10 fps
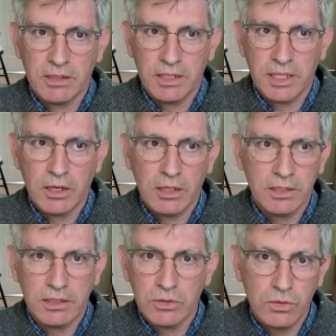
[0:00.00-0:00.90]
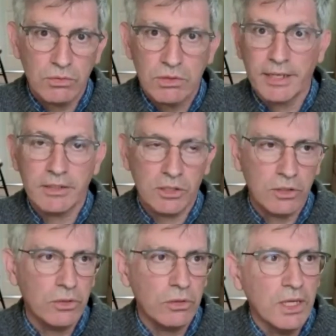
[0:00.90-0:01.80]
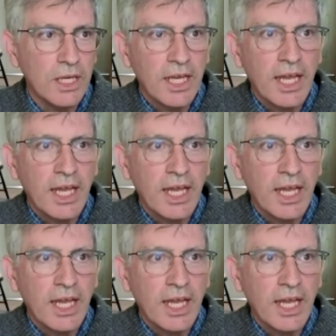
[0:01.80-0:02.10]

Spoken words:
He called it Gesundheit 2.